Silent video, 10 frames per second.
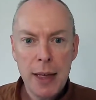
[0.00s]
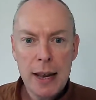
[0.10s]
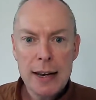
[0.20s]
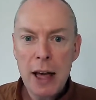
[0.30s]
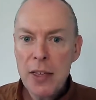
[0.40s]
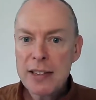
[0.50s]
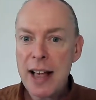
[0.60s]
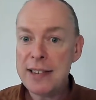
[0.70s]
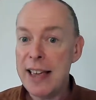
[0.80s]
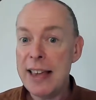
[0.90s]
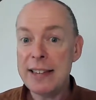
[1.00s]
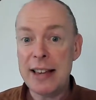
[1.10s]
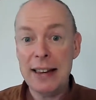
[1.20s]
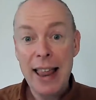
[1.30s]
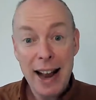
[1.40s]
Now this has a
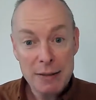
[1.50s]
select